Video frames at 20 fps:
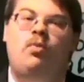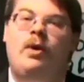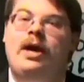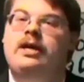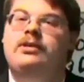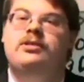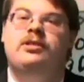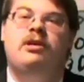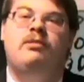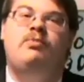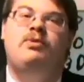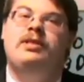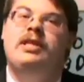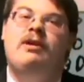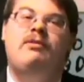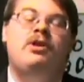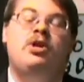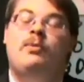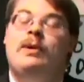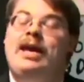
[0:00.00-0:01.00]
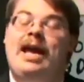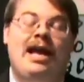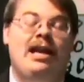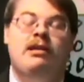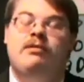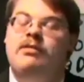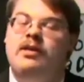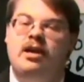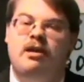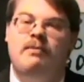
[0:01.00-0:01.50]
wakes up without knowing
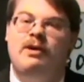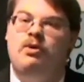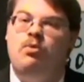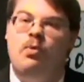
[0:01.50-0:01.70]
anything about